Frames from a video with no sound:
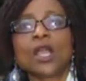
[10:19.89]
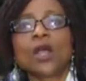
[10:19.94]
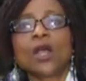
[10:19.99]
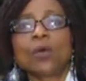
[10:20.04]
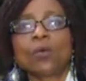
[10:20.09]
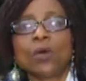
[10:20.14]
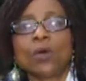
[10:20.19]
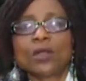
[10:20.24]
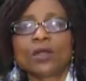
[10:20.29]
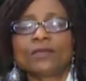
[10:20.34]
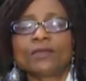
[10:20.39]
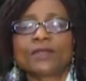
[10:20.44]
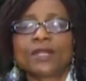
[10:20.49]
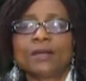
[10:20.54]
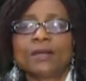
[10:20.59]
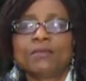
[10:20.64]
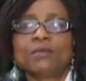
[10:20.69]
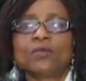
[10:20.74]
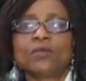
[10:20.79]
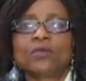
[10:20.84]
One of
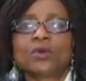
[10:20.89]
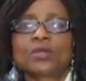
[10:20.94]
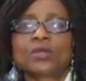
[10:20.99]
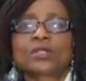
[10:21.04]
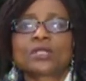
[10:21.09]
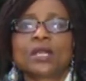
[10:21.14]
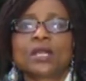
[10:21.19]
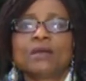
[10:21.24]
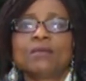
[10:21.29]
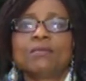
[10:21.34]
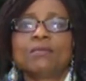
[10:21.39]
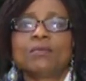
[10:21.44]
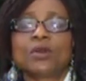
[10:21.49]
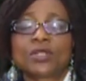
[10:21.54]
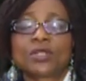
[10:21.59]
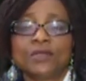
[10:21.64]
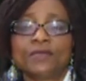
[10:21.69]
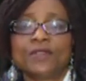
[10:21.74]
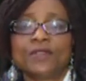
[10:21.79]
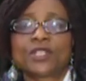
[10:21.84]
them was
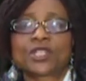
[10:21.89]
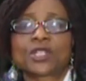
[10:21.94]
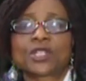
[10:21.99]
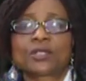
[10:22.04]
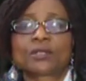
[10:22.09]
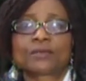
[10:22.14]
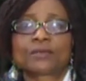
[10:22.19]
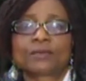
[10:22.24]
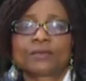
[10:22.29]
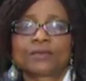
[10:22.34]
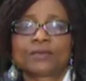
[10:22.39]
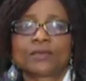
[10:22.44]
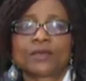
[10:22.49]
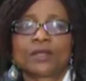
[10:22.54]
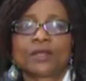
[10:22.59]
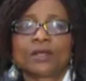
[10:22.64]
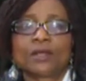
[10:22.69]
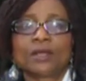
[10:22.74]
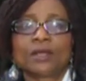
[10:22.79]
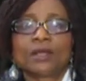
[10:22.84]
motivation.
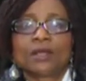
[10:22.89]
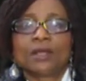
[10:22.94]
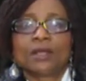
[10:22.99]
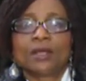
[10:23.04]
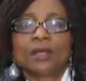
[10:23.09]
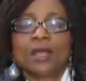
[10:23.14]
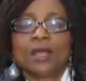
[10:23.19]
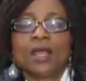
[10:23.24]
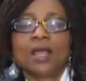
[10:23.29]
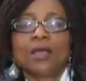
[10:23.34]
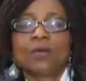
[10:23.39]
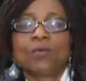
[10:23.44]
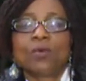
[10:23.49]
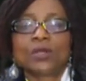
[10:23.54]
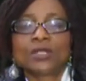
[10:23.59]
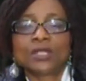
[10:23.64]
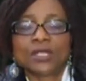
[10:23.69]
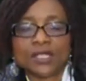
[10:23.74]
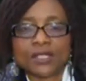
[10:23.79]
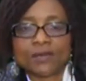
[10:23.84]

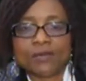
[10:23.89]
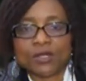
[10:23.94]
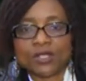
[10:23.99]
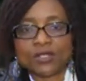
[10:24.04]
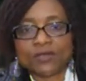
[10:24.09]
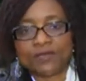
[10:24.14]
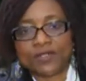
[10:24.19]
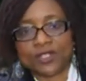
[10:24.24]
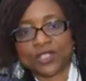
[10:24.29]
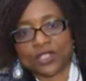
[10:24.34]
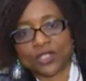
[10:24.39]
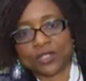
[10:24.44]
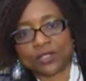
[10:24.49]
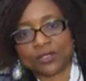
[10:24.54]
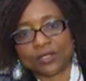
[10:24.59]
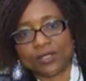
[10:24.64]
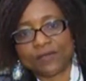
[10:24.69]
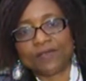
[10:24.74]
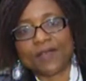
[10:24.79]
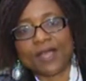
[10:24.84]
What is
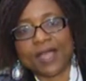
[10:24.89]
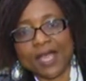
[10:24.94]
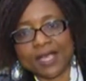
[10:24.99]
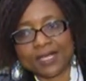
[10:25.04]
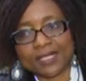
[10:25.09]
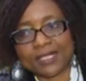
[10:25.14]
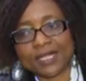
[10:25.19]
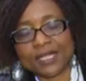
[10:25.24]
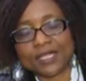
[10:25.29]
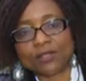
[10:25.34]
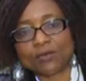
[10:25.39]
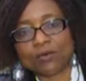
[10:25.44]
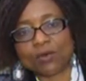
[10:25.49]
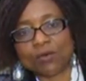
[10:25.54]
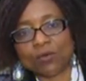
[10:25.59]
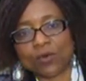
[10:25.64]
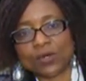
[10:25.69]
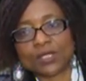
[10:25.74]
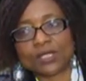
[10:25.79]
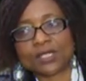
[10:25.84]
motivation? If I ask
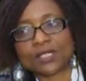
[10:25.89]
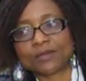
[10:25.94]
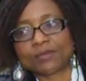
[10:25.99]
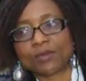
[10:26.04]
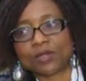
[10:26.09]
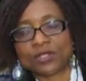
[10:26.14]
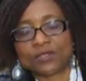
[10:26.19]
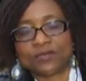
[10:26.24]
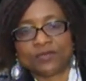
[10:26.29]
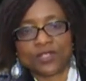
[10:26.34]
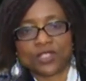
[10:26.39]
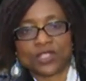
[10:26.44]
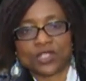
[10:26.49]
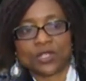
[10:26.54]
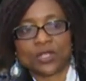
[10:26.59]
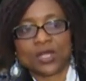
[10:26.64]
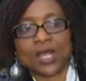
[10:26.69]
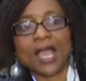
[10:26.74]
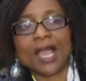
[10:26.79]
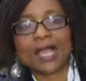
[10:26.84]
anyone what is
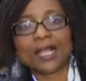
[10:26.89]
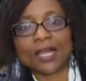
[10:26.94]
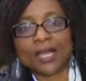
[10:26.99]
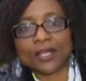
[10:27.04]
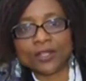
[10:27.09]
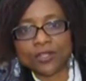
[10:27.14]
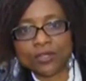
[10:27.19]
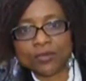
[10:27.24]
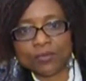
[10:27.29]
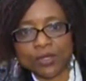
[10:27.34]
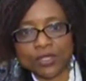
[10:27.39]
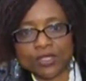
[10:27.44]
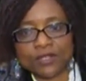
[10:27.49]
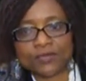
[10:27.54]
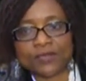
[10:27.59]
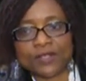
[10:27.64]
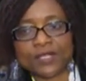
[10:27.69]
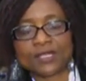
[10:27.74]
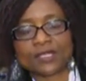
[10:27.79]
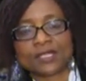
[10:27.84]
motivation, how can you
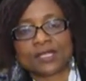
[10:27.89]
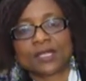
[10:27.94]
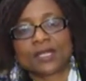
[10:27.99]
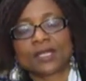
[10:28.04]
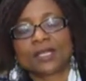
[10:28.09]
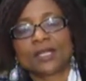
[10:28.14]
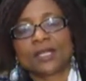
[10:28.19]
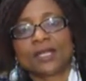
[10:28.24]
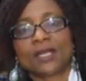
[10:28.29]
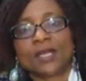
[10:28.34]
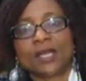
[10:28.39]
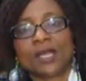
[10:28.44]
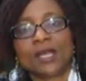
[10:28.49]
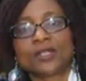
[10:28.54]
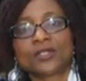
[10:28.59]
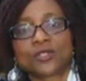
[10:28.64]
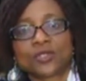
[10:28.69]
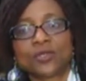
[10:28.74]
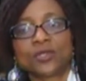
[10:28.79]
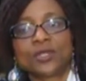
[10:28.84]
motivate
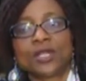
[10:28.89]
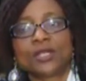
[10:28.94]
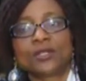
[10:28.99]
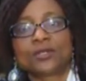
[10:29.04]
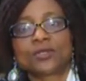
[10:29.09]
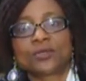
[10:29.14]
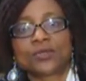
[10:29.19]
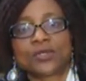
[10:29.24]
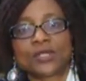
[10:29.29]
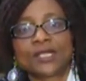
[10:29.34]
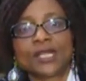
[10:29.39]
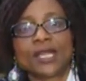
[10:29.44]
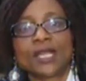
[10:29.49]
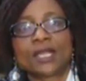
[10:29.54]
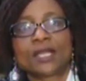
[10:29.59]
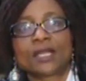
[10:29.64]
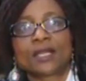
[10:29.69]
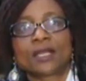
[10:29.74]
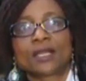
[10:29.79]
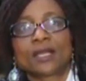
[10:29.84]
a student to
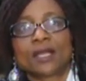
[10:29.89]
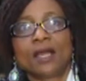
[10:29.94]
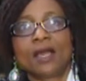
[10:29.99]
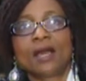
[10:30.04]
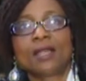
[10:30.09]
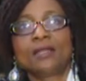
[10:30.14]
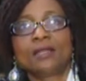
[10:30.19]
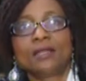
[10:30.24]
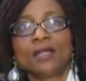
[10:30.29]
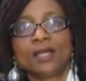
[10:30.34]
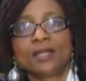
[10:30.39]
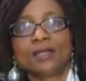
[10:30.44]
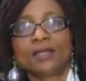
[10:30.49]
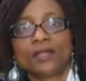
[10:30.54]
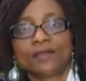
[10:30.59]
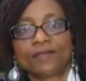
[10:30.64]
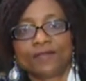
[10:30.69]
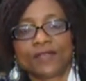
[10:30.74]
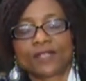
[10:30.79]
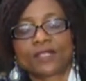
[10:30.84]
stay and learn
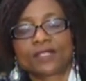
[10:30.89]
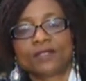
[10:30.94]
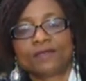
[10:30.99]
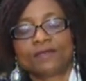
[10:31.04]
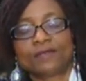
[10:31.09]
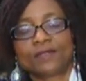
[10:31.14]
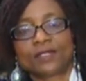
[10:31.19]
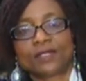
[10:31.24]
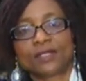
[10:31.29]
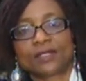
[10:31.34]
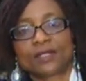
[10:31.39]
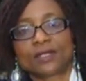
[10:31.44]
effectively.